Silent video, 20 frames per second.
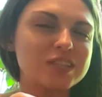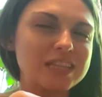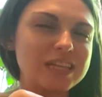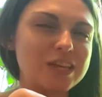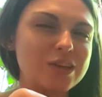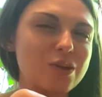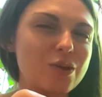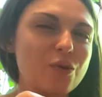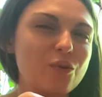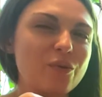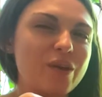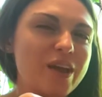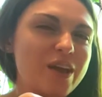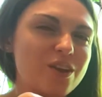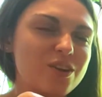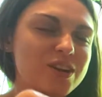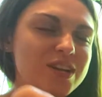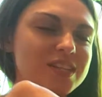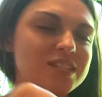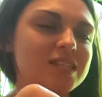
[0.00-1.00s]
Leo,
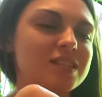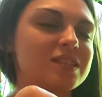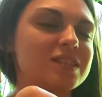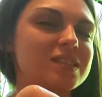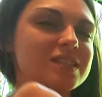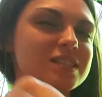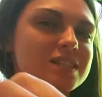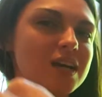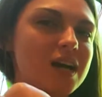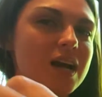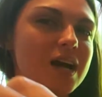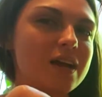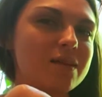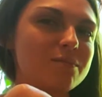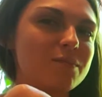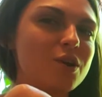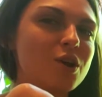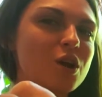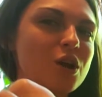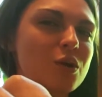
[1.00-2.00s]
Aries at this
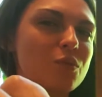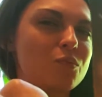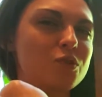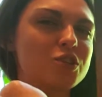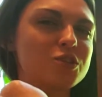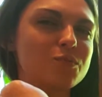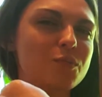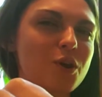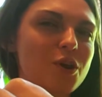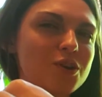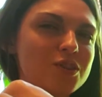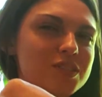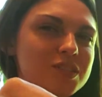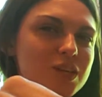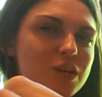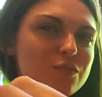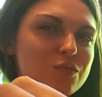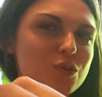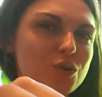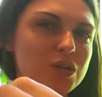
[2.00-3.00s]
time. Which parts
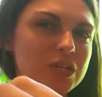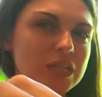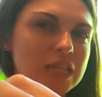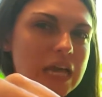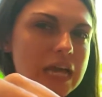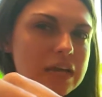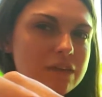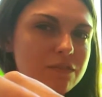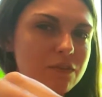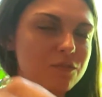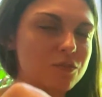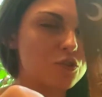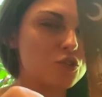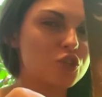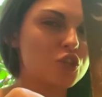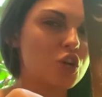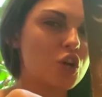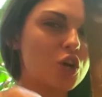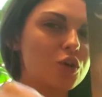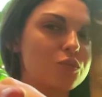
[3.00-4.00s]
of your life, of your
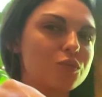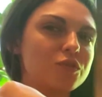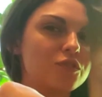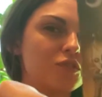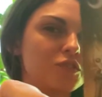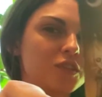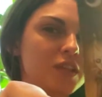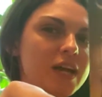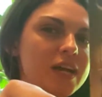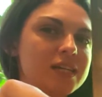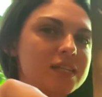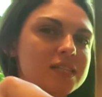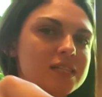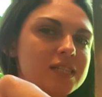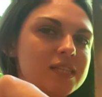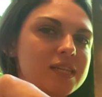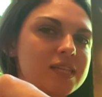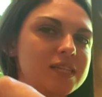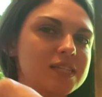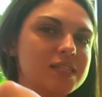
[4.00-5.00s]
chart, reflect
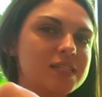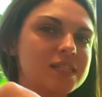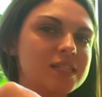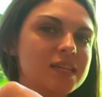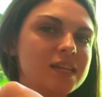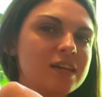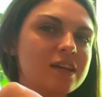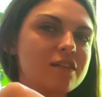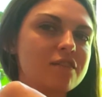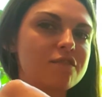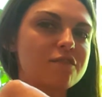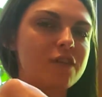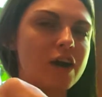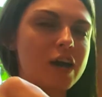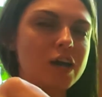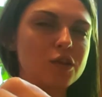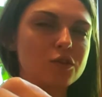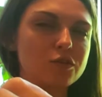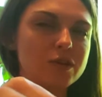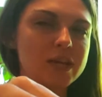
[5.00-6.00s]
this
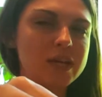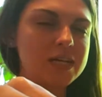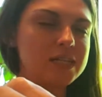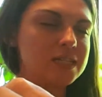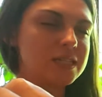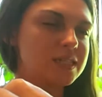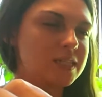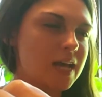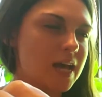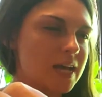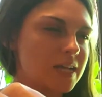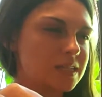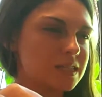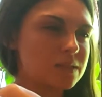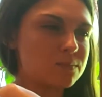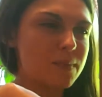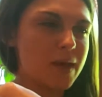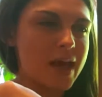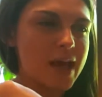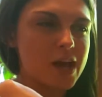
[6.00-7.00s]
fiery,
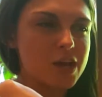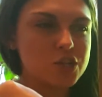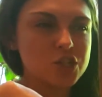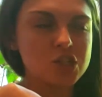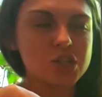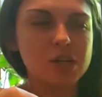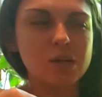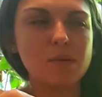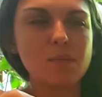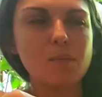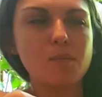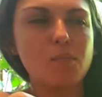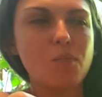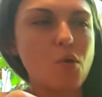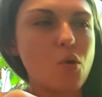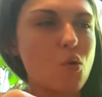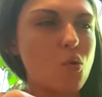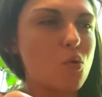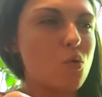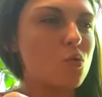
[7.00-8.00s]
intense, passionate,
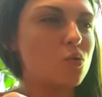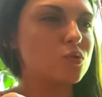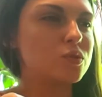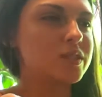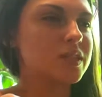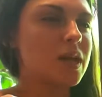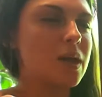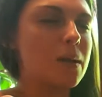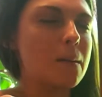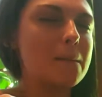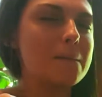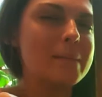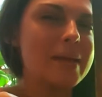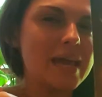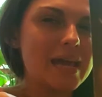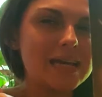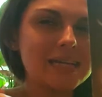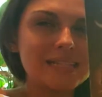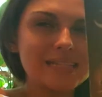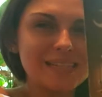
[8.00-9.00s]
bold,
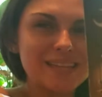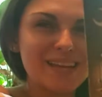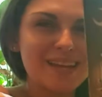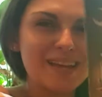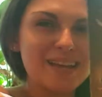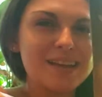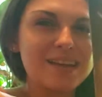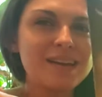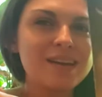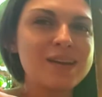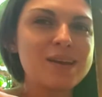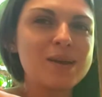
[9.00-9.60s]
commanding,